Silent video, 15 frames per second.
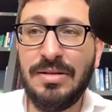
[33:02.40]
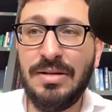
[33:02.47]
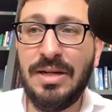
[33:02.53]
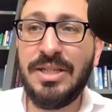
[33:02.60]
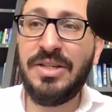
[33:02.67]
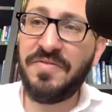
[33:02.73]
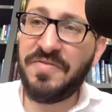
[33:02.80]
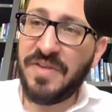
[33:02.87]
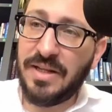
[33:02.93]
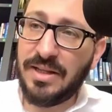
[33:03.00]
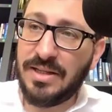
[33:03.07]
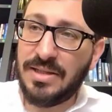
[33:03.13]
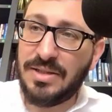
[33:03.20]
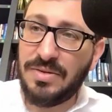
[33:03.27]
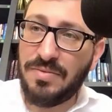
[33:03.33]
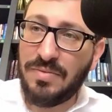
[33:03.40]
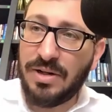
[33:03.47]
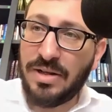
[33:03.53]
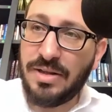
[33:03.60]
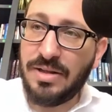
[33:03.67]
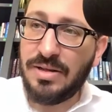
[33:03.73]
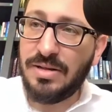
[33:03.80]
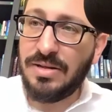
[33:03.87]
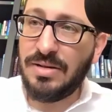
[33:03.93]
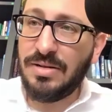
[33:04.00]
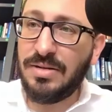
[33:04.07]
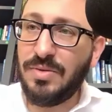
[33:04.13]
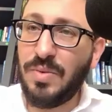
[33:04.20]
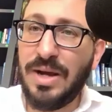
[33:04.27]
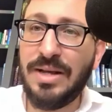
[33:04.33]
and she fell into one of the
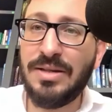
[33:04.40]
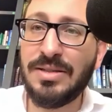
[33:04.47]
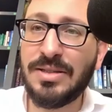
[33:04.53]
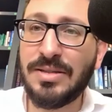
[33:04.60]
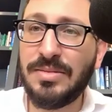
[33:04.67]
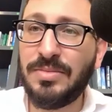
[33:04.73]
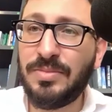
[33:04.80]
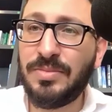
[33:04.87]
wells.